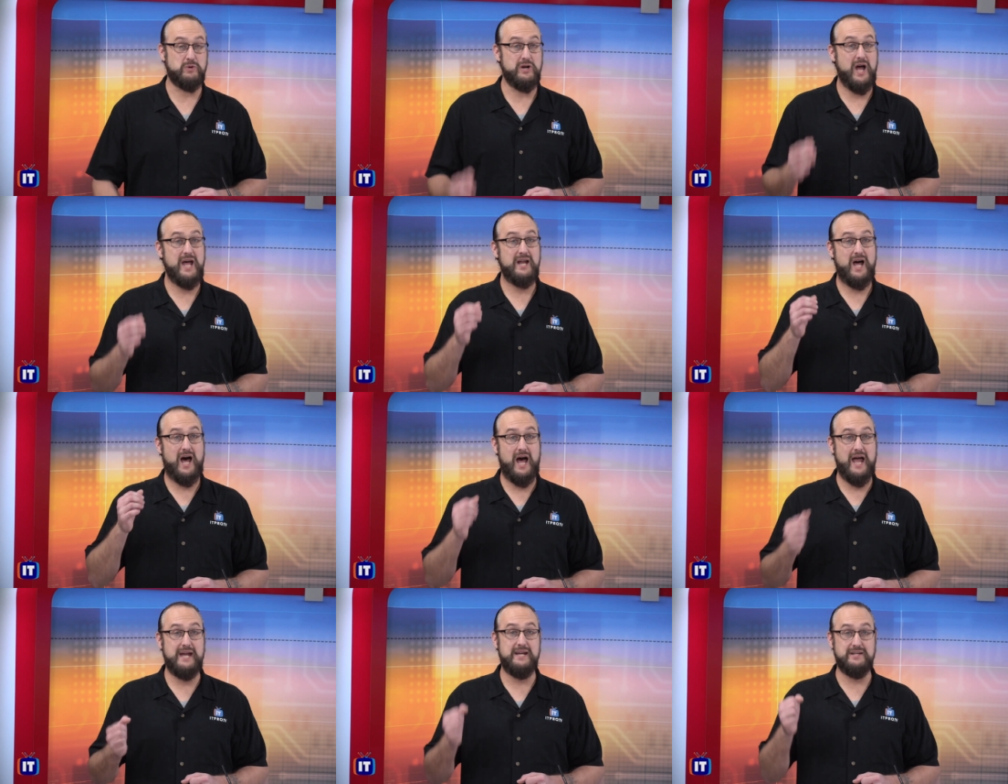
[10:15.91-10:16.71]
we're not
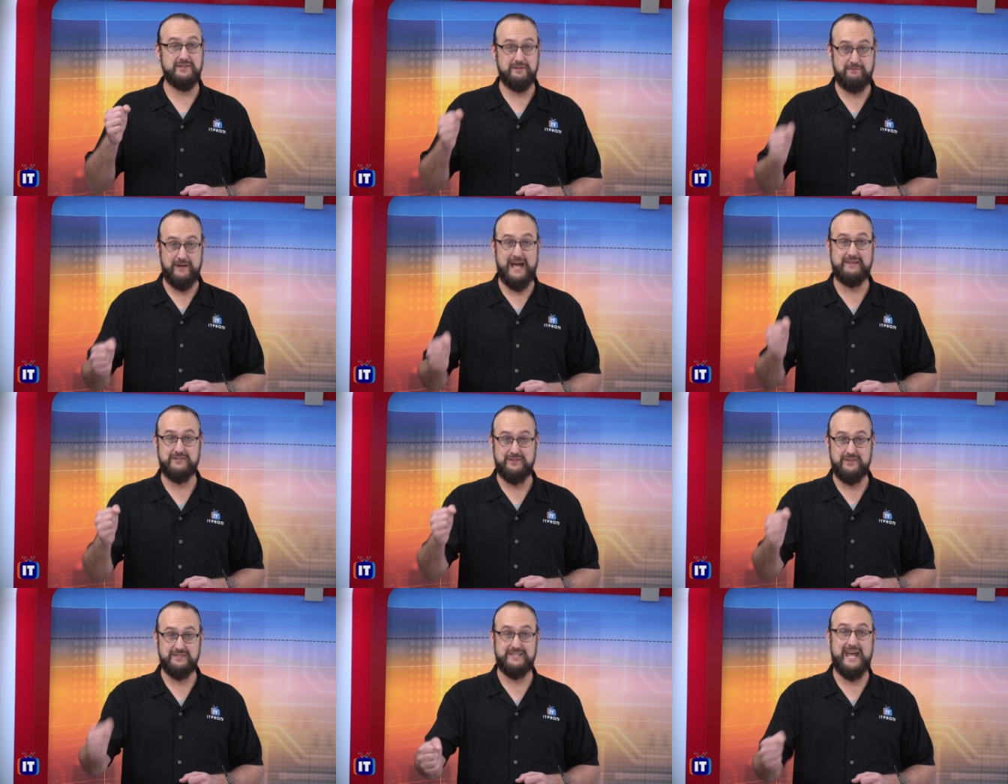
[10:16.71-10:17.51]
hiding the fact
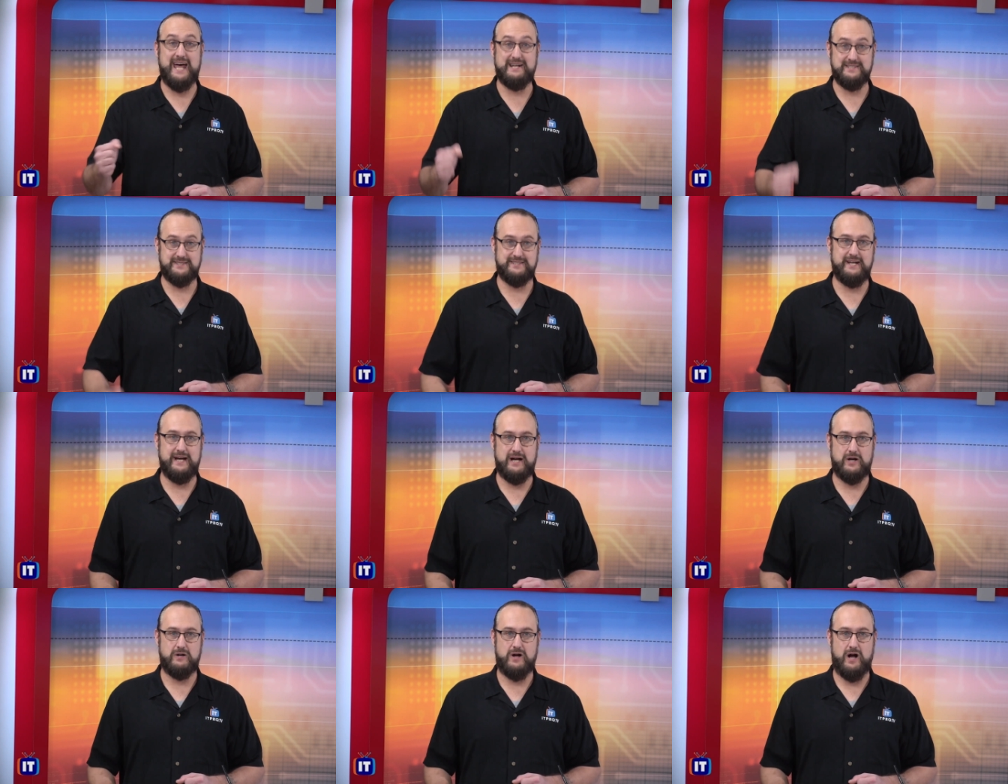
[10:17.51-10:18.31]
that the data is
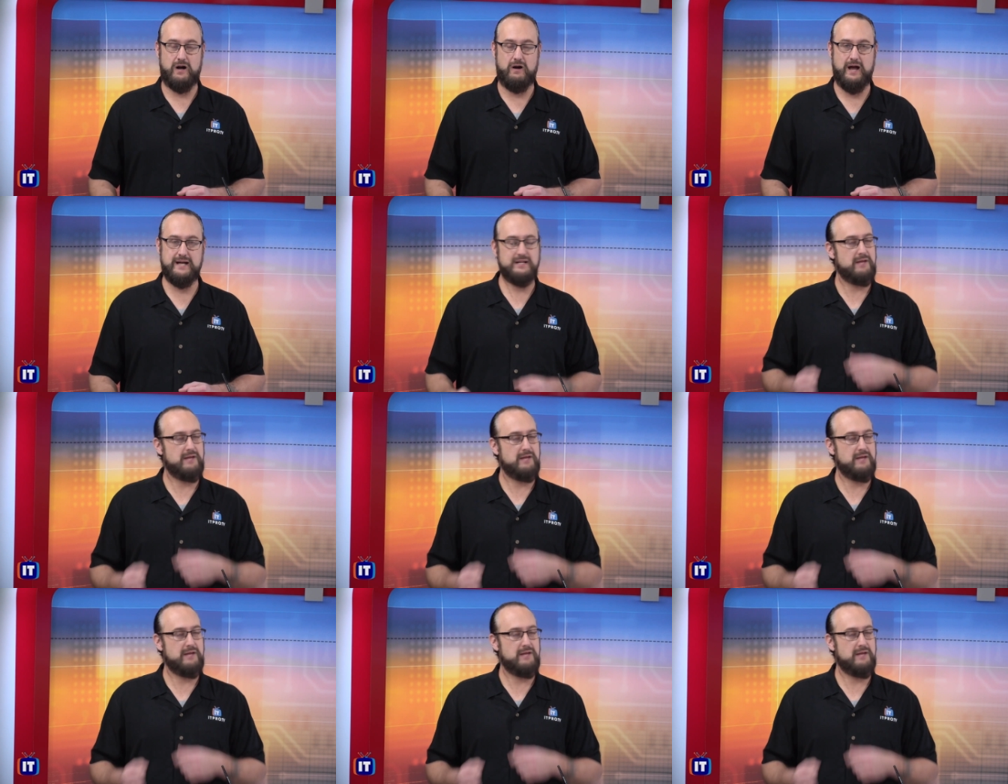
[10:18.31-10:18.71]
there, all right?